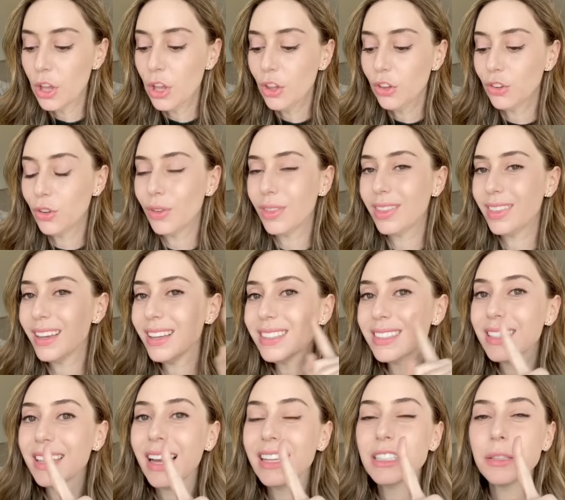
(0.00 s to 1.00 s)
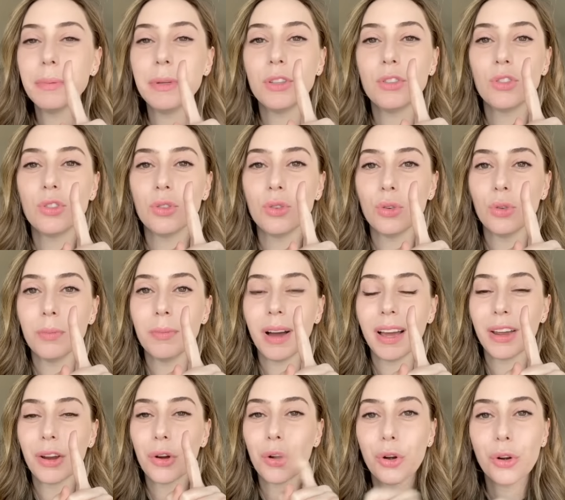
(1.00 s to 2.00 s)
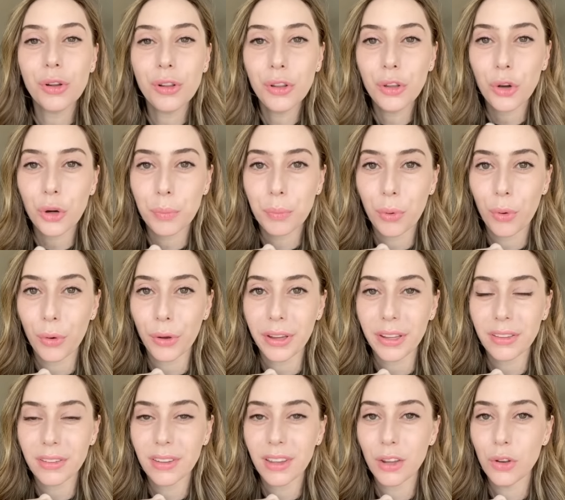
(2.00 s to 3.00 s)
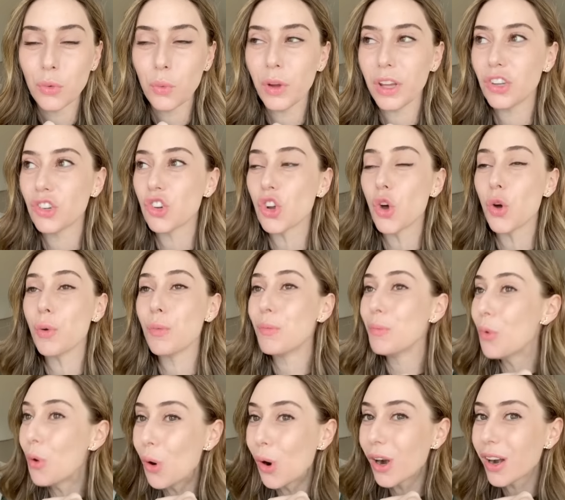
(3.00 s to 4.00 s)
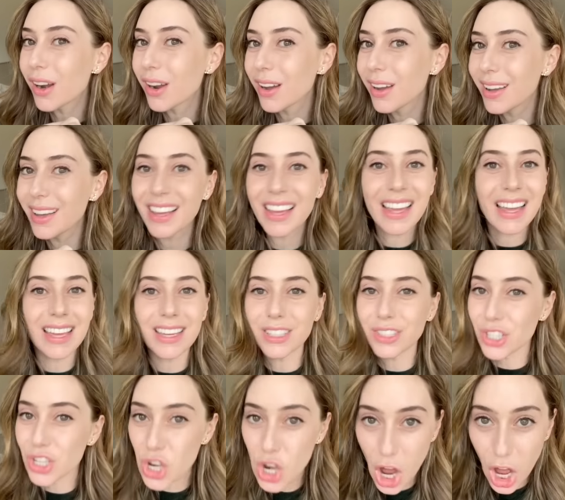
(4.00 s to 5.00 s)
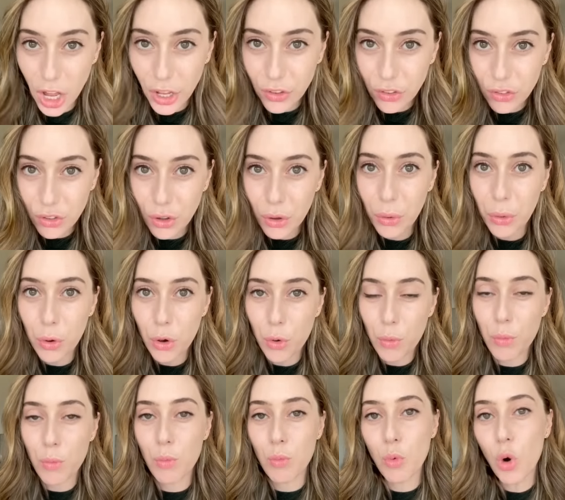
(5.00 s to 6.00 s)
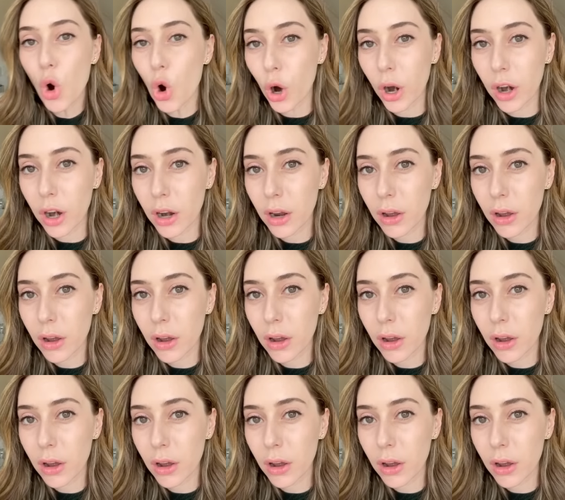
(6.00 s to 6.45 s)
So this gets me to my earlier point in which more is not more.